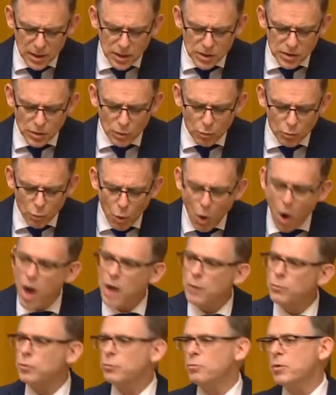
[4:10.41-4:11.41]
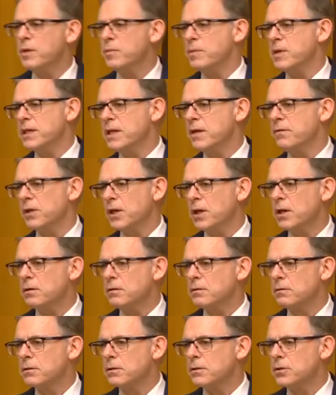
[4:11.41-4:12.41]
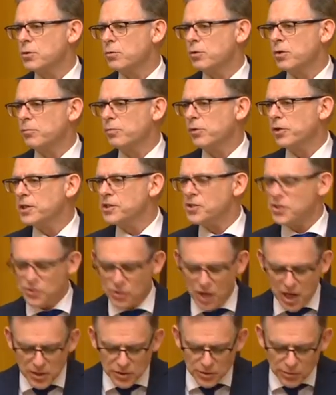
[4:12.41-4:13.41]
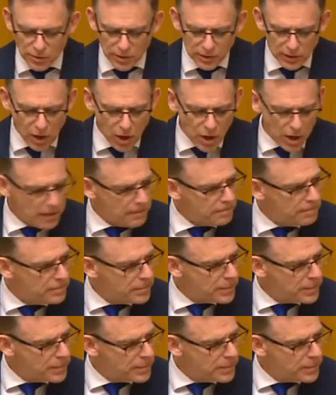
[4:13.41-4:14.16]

so why would we be giving it to a complete stranger online?